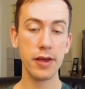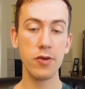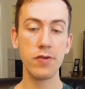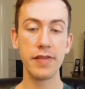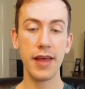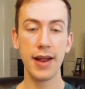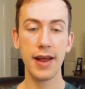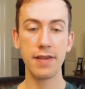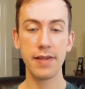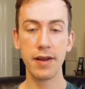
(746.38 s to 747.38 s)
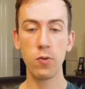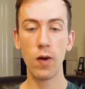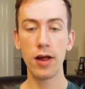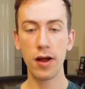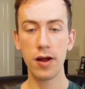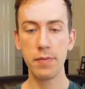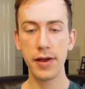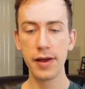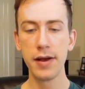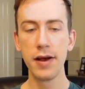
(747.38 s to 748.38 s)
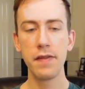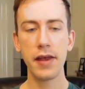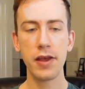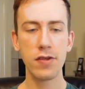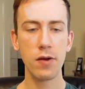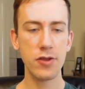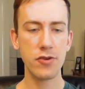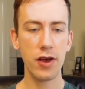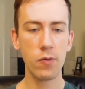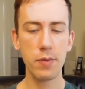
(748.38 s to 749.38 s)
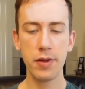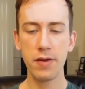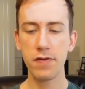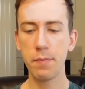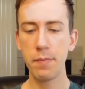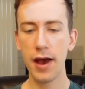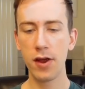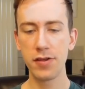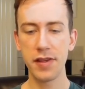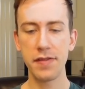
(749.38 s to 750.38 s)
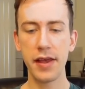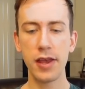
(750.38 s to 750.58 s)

using that as their wildcard pick. Thank you so much, lwinman, for the battles, and thank